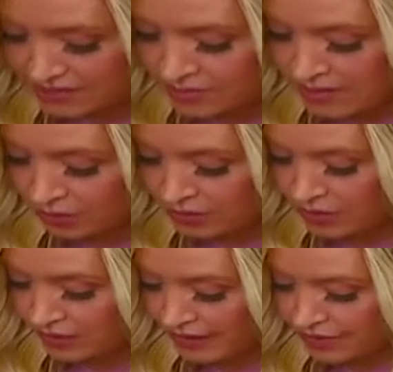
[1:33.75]
of its people
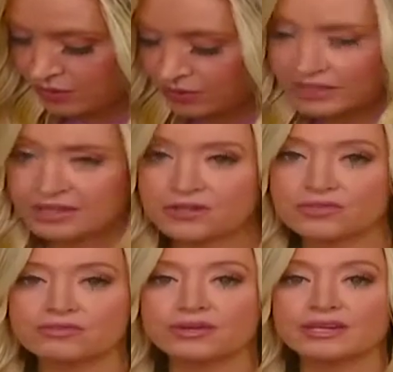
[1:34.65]
to elect their own
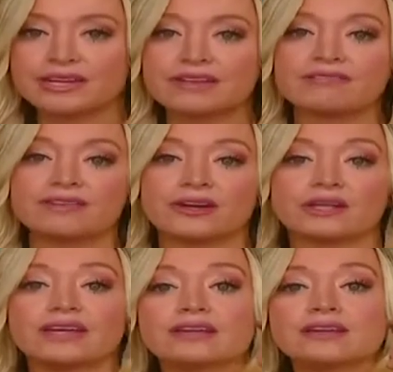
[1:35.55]
leaders freely and
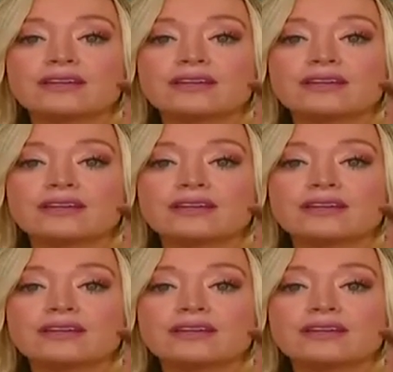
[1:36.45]
fairly.